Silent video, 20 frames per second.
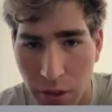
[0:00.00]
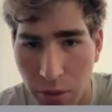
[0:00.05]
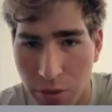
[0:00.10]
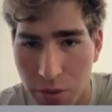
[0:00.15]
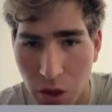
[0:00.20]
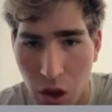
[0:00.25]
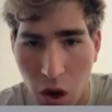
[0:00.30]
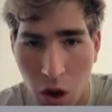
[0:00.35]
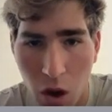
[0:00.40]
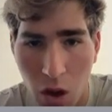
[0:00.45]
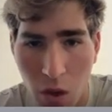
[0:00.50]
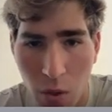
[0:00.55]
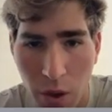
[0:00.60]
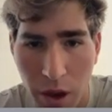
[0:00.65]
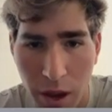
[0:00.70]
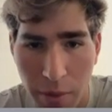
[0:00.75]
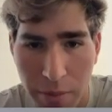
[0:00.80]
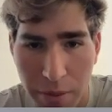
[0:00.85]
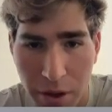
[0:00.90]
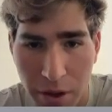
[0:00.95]
It was all the
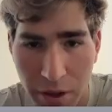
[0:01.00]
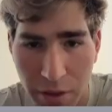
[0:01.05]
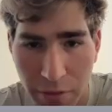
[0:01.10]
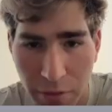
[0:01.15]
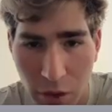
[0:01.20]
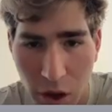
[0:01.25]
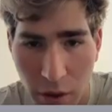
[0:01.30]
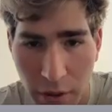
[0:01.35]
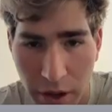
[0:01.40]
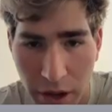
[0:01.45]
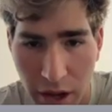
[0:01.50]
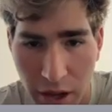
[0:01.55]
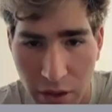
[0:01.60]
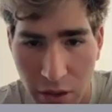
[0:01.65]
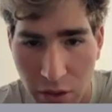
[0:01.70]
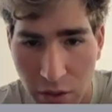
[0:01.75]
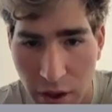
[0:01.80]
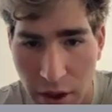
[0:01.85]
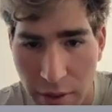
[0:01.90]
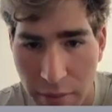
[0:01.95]
way up here, the 4-hour
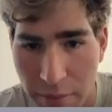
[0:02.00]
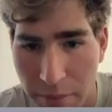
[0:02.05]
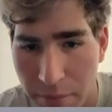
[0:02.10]
candle, right?